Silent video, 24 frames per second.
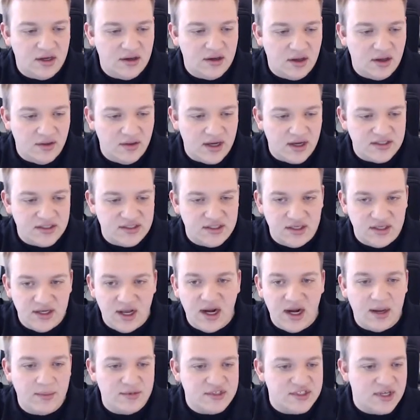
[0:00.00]

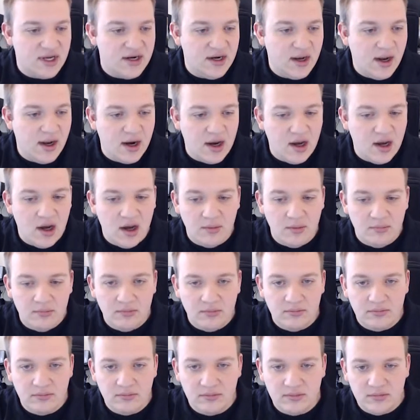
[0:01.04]
alexa.amazon.com
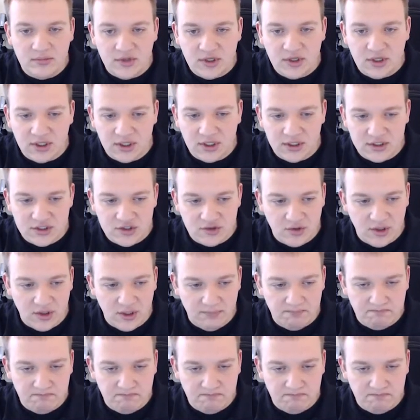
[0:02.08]
screen.